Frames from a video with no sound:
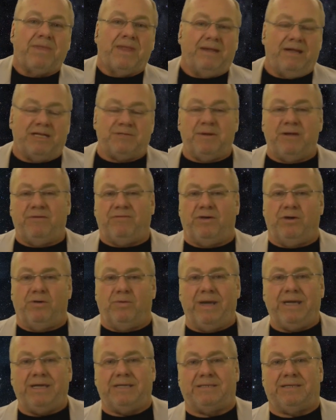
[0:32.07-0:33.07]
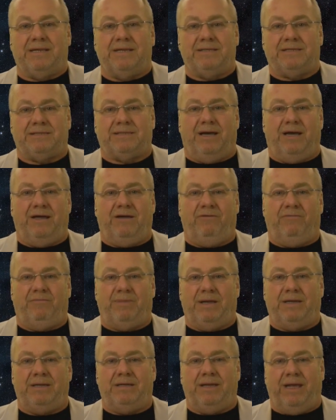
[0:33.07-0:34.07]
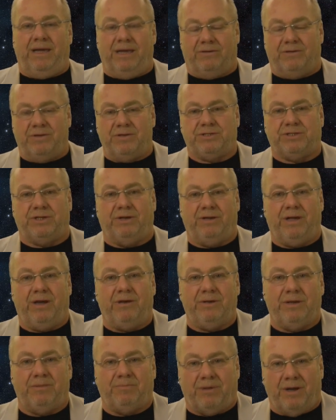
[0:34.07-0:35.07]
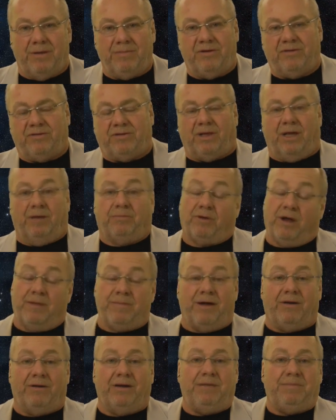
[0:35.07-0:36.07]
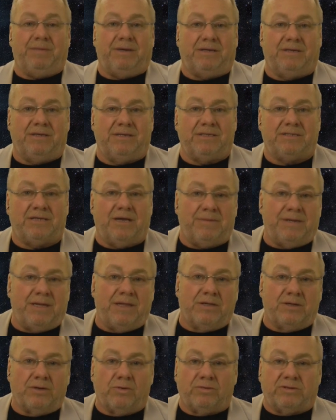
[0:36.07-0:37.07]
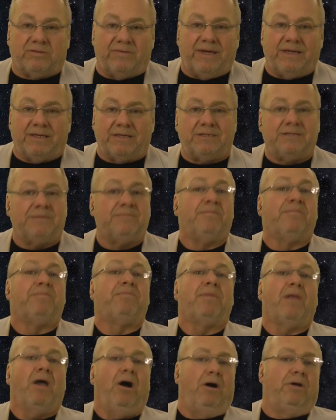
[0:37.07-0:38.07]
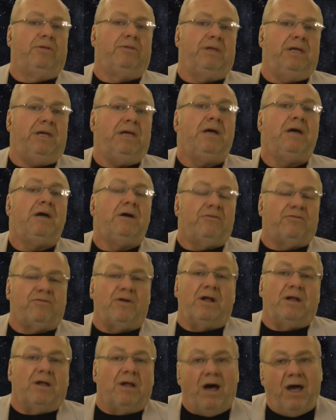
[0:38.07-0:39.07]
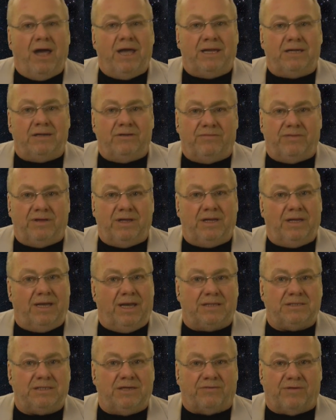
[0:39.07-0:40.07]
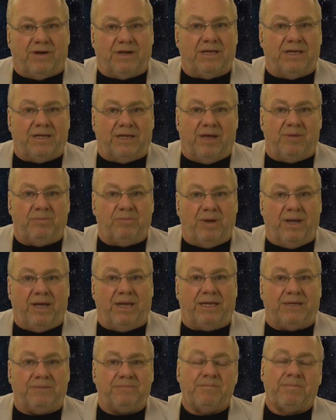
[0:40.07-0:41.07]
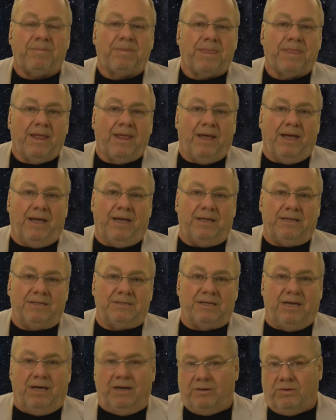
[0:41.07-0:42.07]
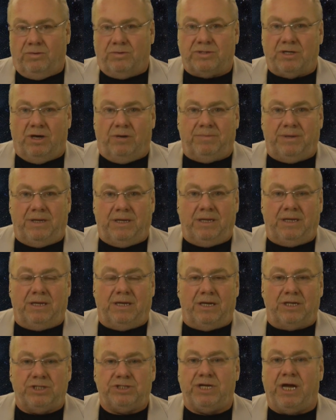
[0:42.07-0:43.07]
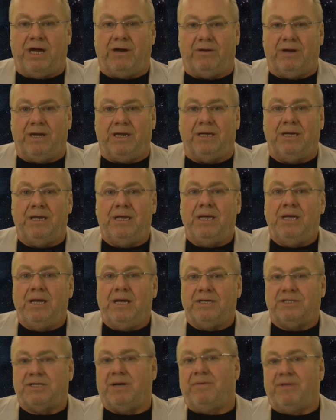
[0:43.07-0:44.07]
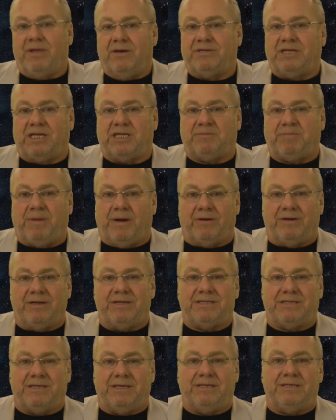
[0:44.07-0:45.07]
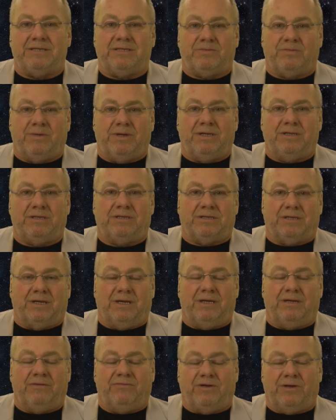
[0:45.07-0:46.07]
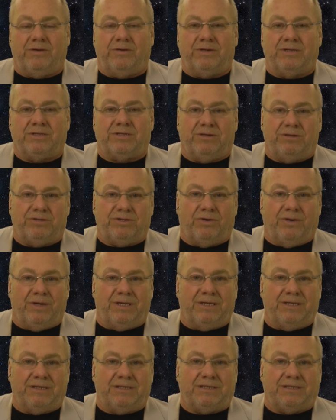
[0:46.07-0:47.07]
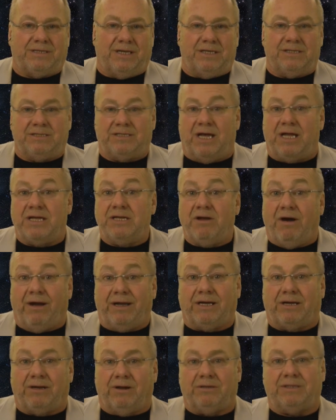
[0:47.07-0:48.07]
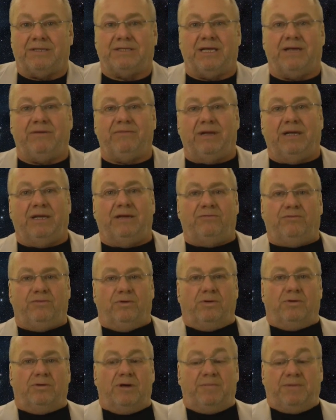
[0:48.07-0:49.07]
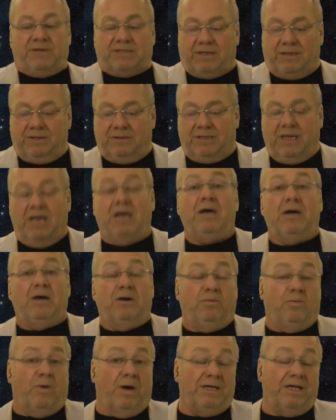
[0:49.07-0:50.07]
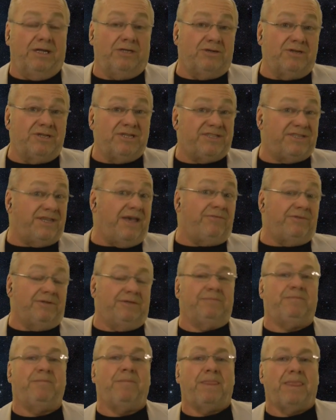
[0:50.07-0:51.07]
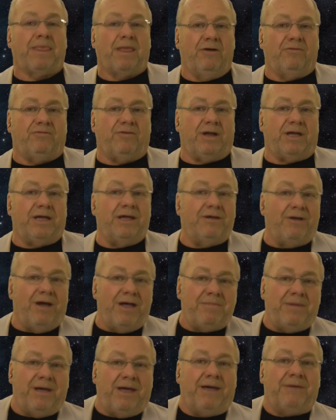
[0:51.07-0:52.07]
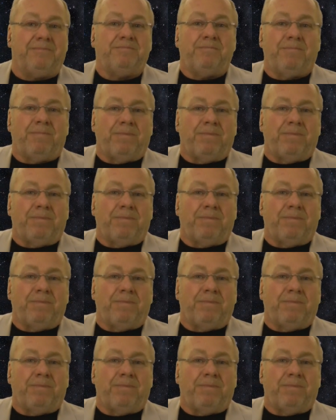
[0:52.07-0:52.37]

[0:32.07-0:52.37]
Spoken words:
Now, it's been a few weeks since I've been here in the studio in Plymouth, primarily because I've been in the north of England on the front line of the anti-fracking campaign. And, of course, I'll be sharing some of those experiences with viewers who join us at 9 o'clock this evening for episode 107 of Fracking Nightmare.